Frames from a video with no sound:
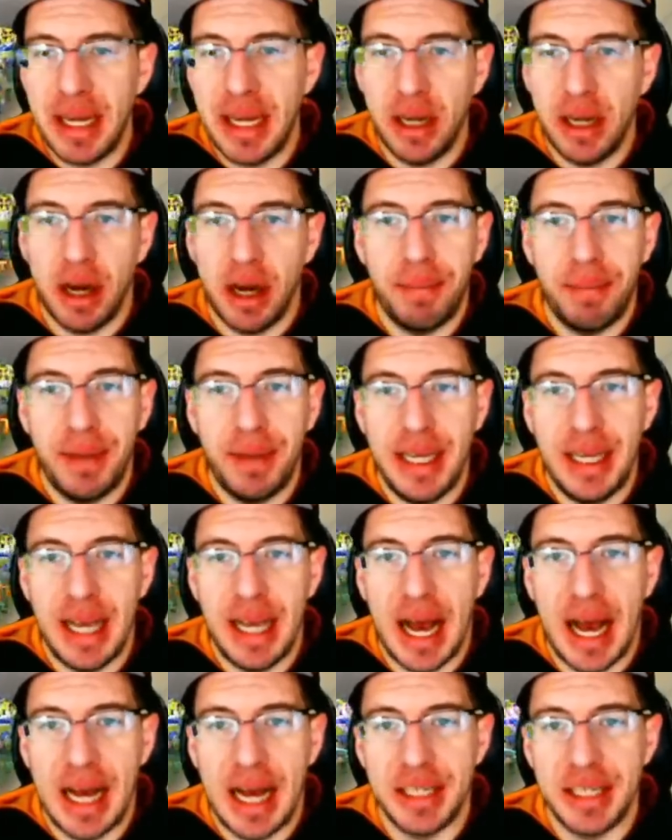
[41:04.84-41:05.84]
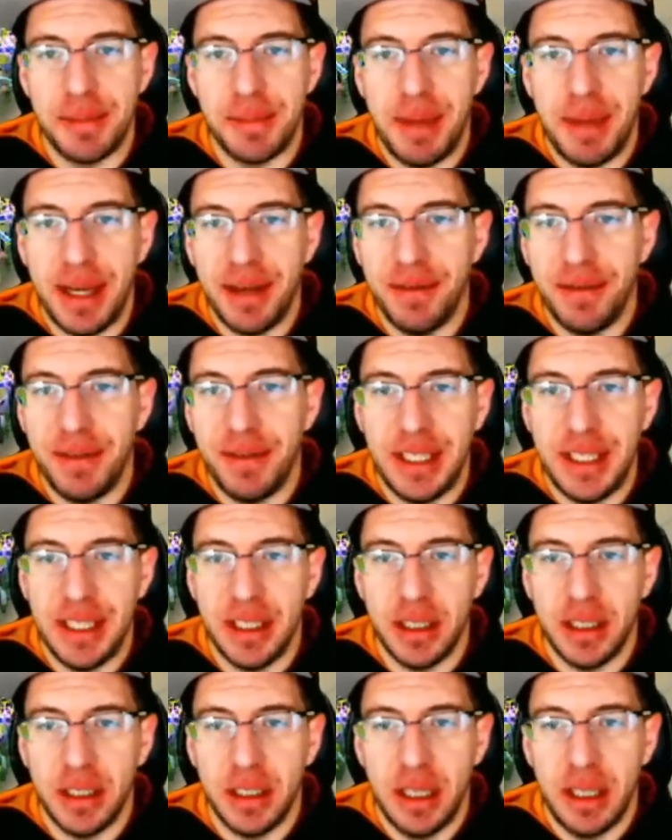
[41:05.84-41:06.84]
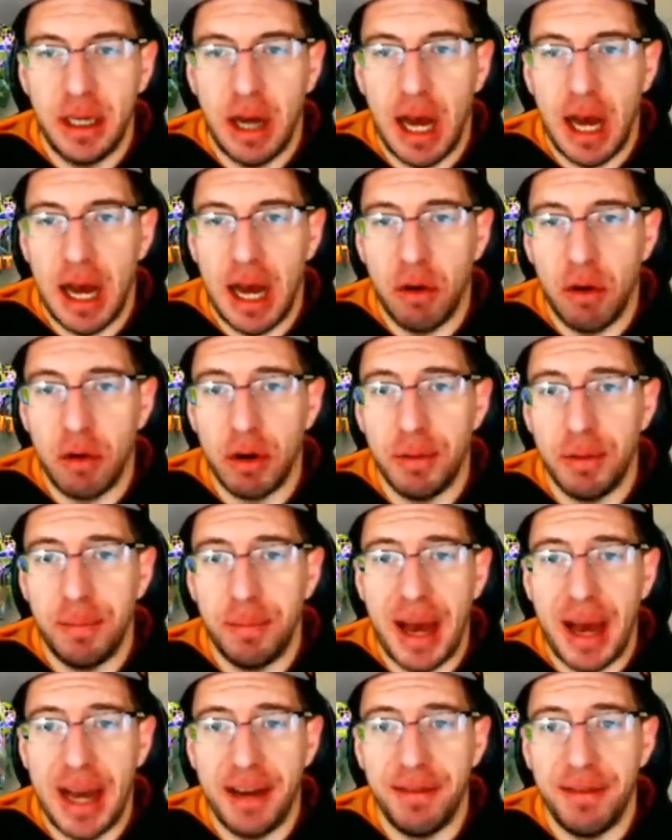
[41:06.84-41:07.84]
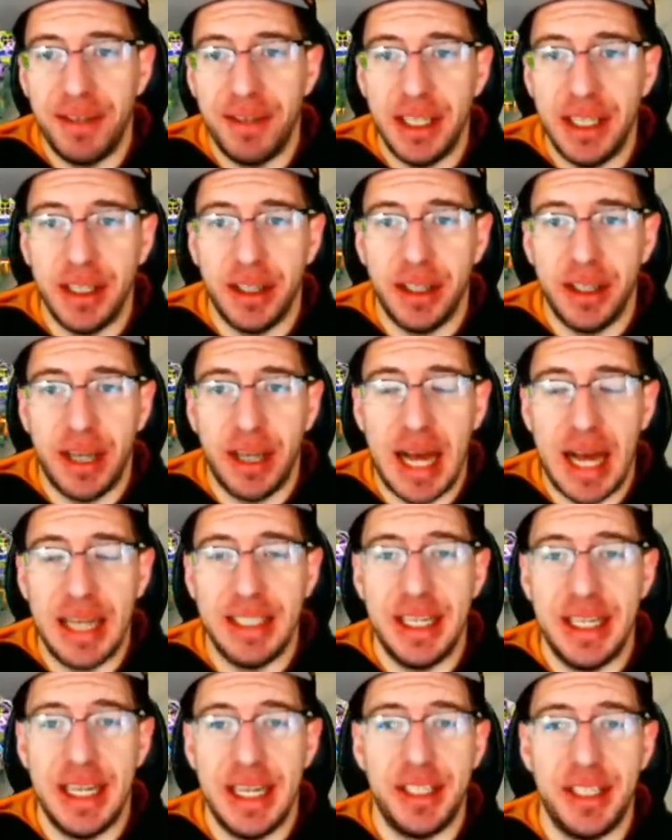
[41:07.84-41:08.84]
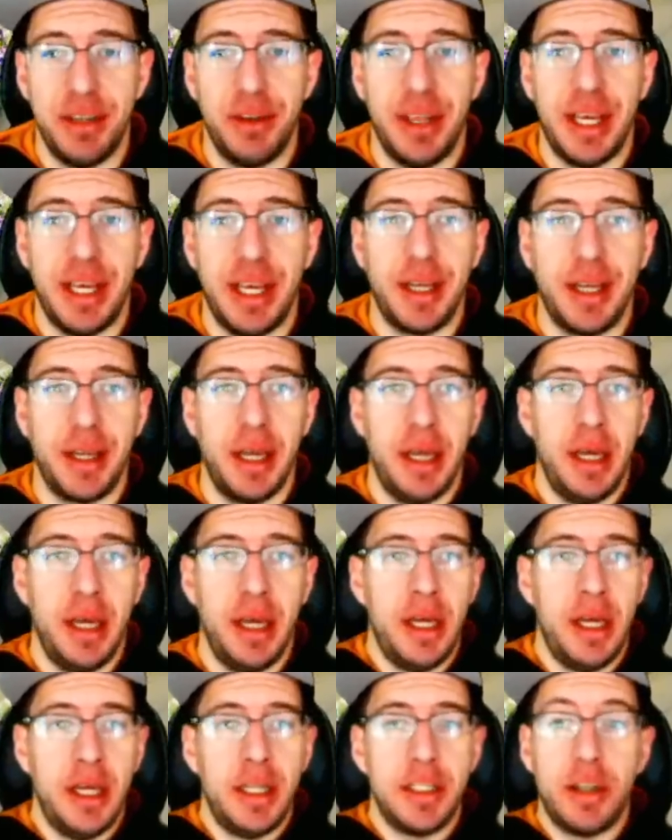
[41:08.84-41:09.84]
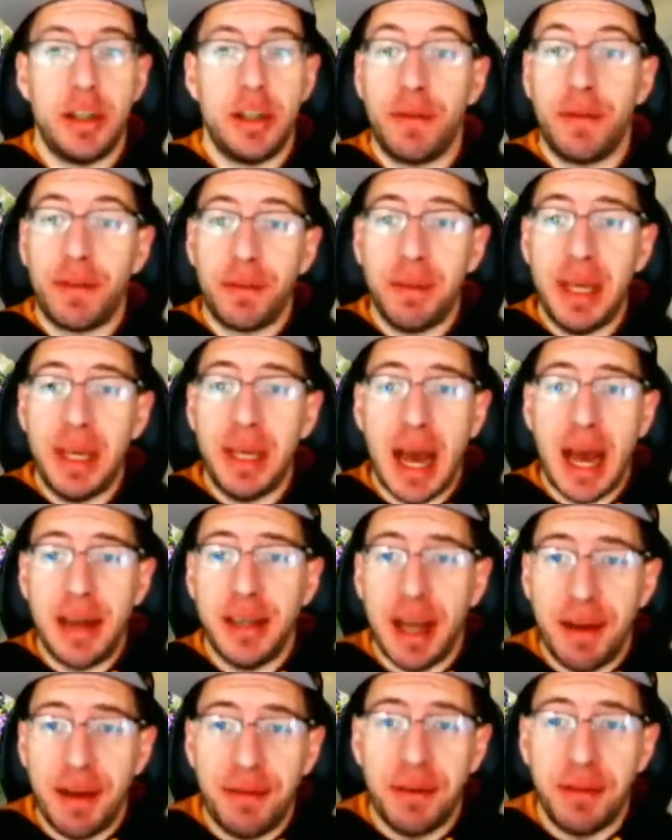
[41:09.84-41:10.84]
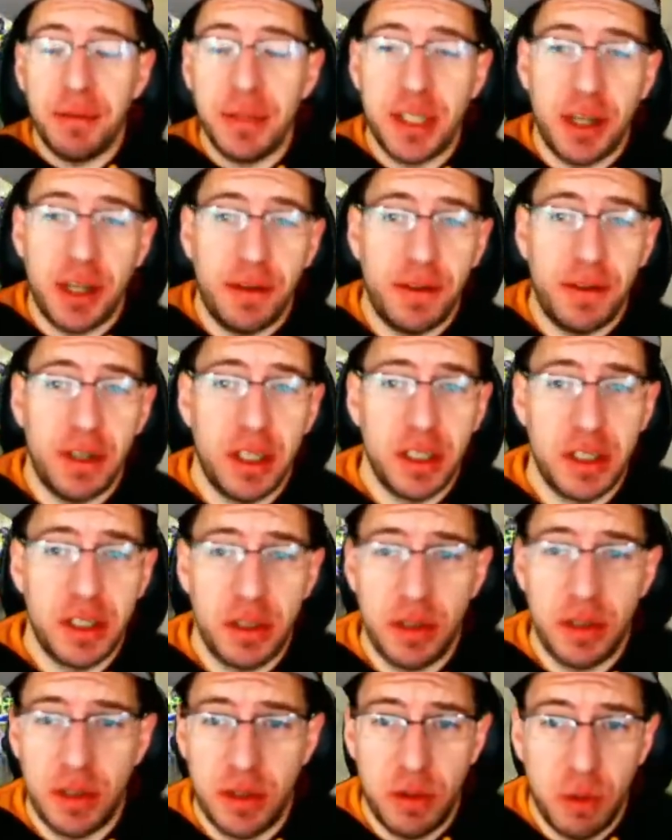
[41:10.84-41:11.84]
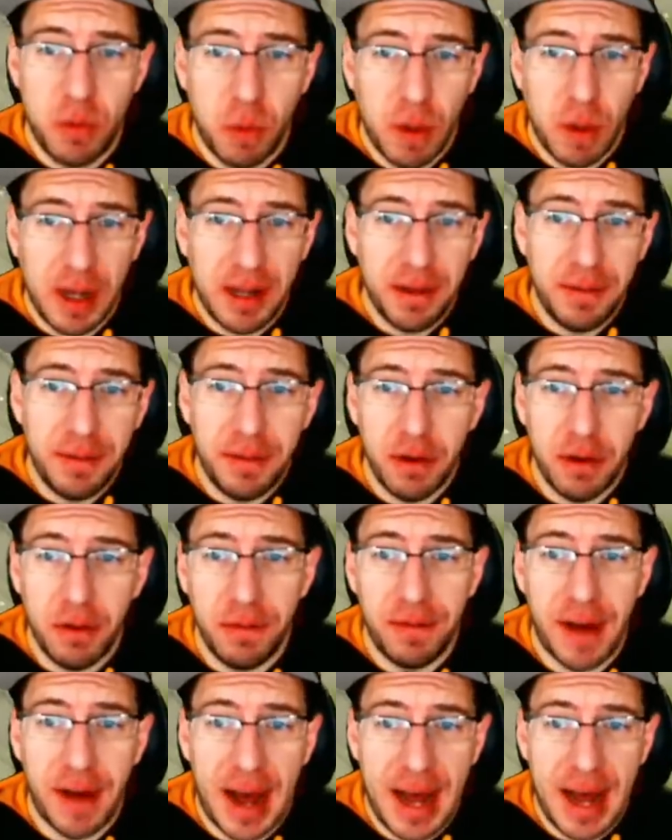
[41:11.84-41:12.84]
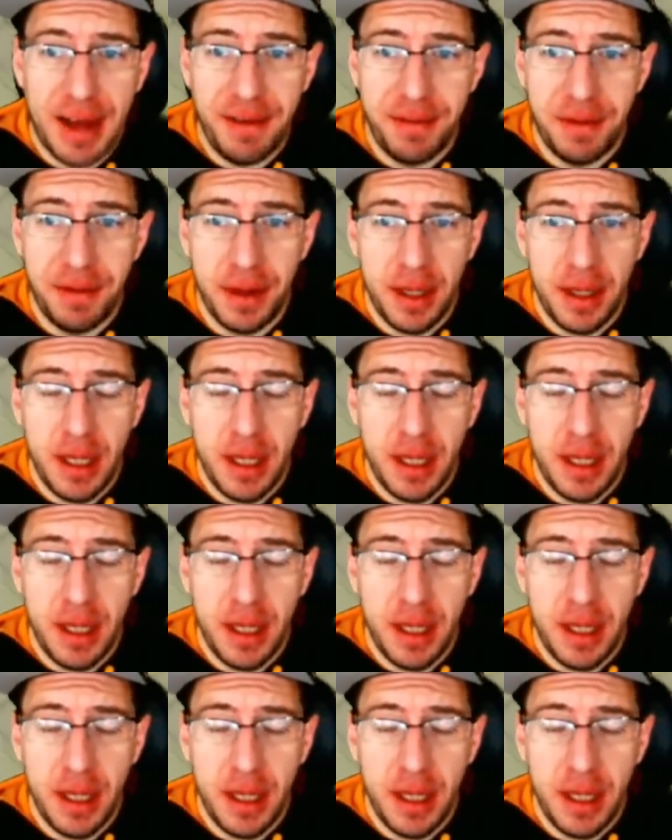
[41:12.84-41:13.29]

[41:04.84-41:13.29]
not be as big of a deal or bad of a deal as you think. So for me, I'm from server 1205.